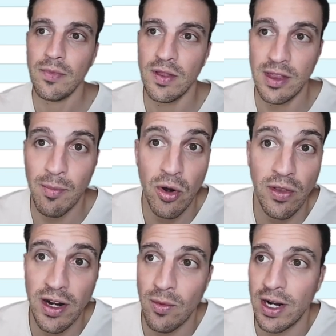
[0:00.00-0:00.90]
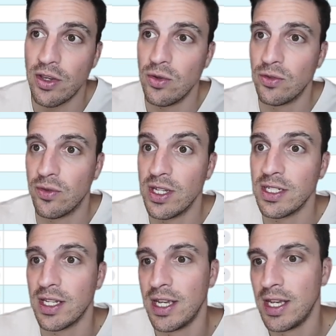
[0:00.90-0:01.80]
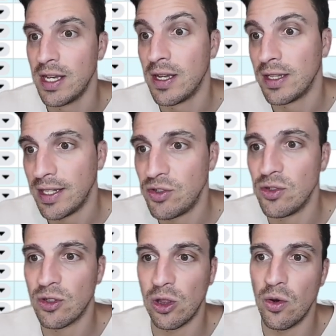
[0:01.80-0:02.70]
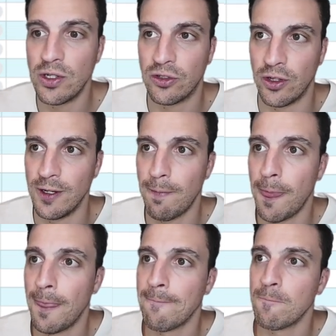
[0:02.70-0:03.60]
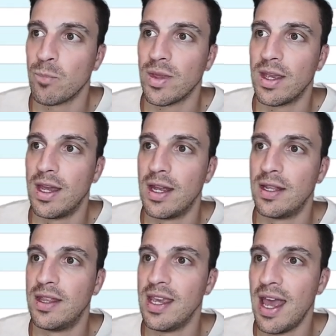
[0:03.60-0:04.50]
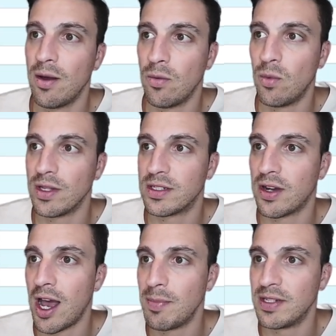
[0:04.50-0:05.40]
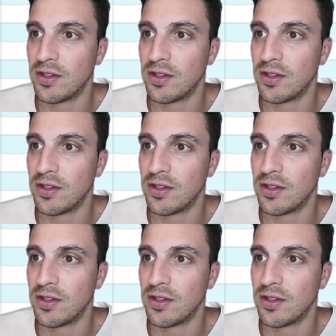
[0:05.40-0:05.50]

The model that I want to use for this, let's use Claude Sonnet, and the what type it's